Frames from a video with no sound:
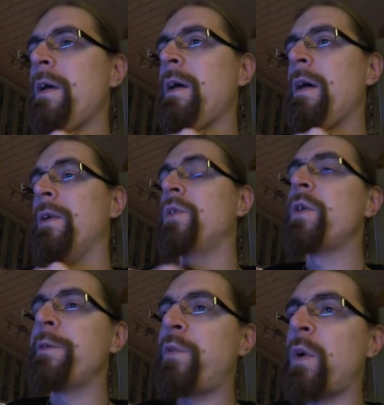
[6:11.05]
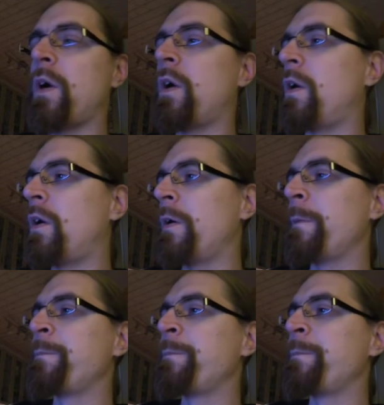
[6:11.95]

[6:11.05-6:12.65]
looking for a car,